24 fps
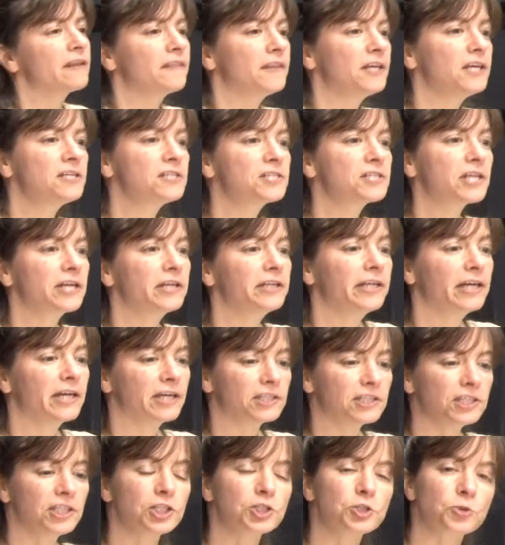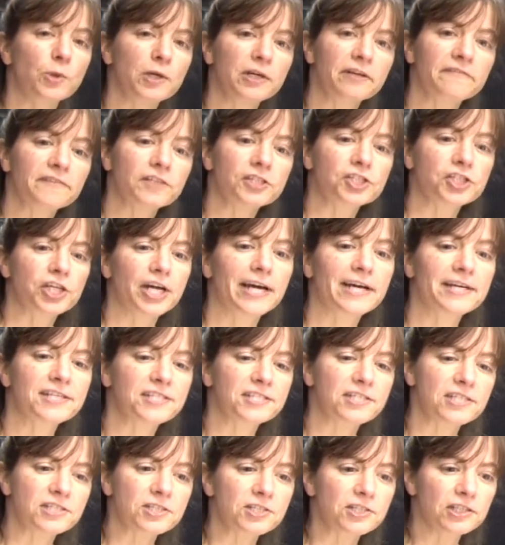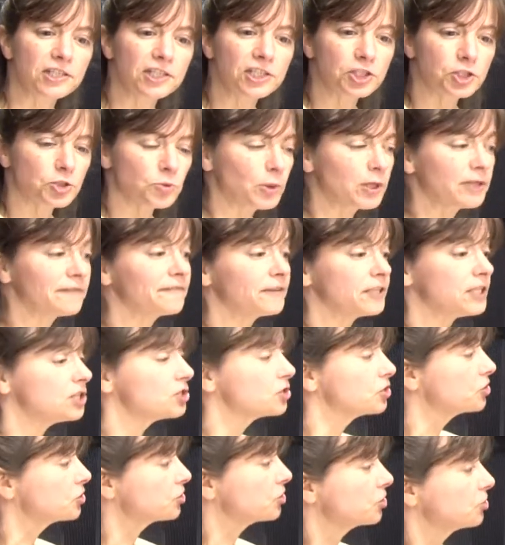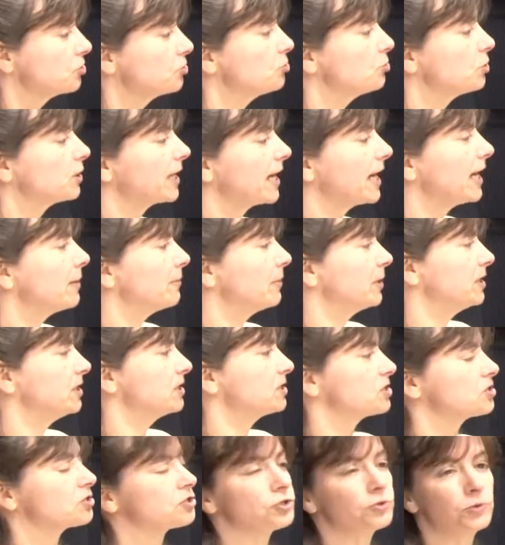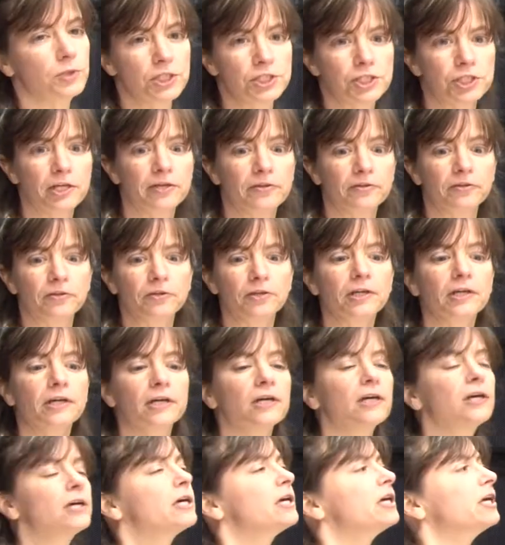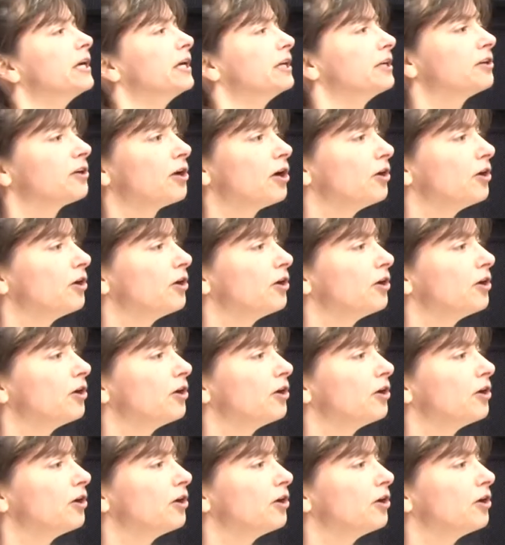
These connect each one of the chassis and each one of these two cabinets to each other in an